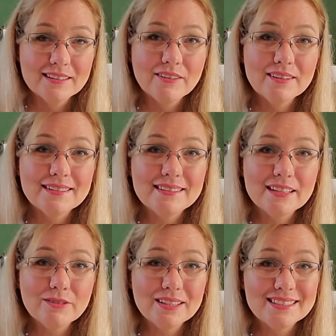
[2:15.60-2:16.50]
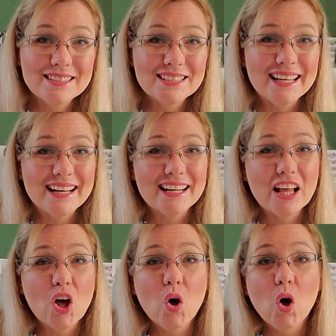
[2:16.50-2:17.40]
So the secret is to get
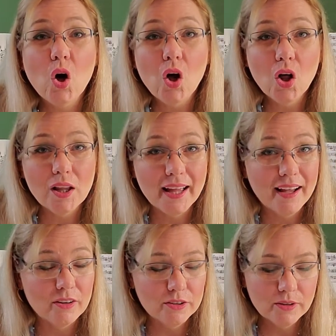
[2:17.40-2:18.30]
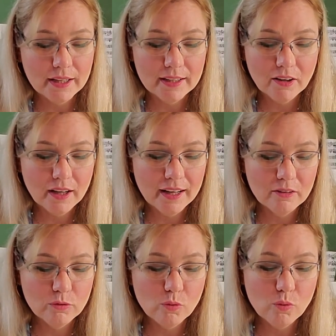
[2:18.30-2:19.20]
it all out. You cannot
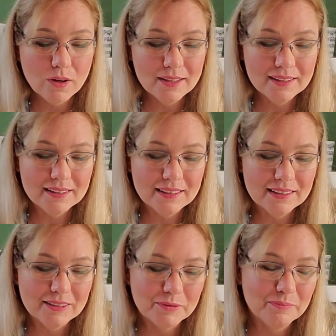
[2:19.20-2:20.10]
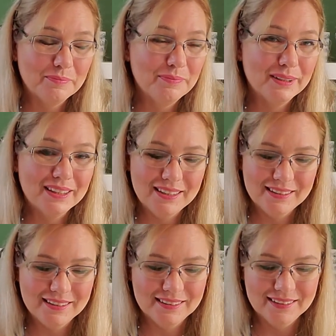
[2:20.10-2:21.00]
have one little
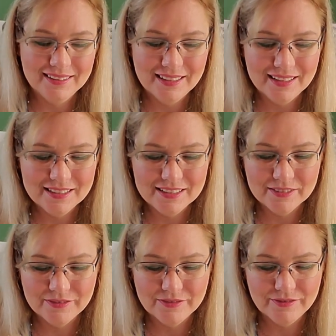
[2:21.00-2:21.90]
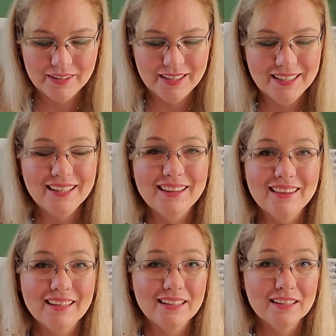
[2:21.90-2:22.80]
bitty nudge of
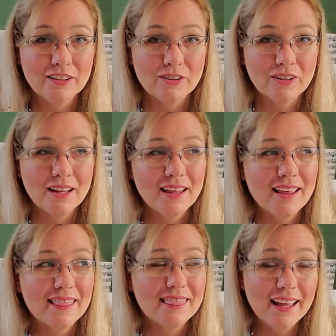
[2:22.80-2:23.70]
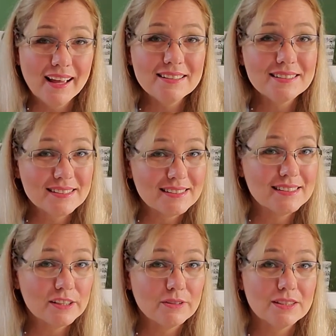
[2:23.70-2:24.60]
anything in here. That is the
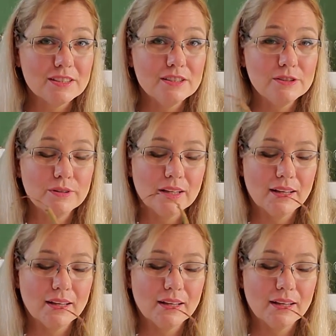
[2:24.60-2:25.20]
secret to doing